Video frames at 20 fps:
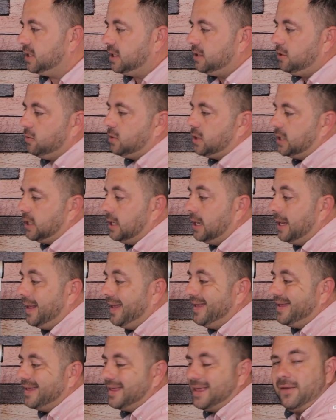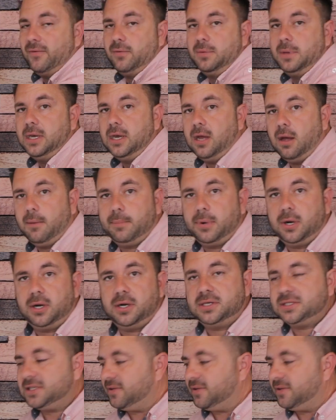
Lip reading: And you can give them the numbers.